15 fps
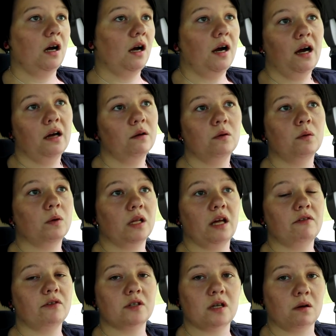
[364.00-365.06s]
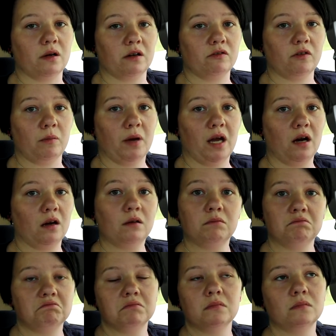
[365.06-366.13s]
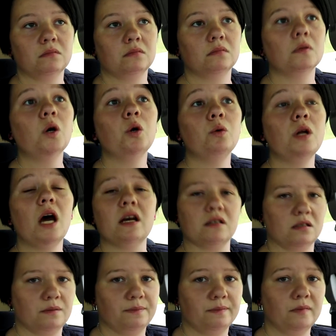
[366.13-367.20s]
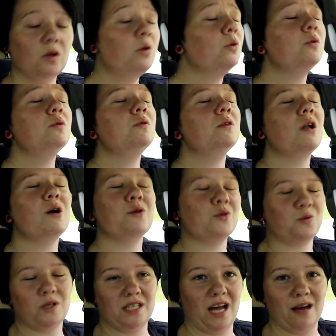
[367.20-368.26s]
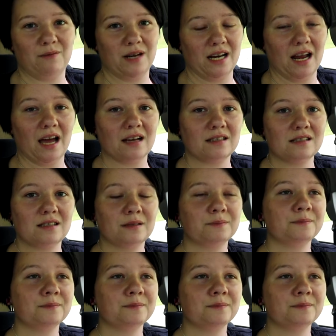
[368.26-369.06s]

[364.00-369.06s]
I don't know where life is going from here. Who does? Who knows what's happening next?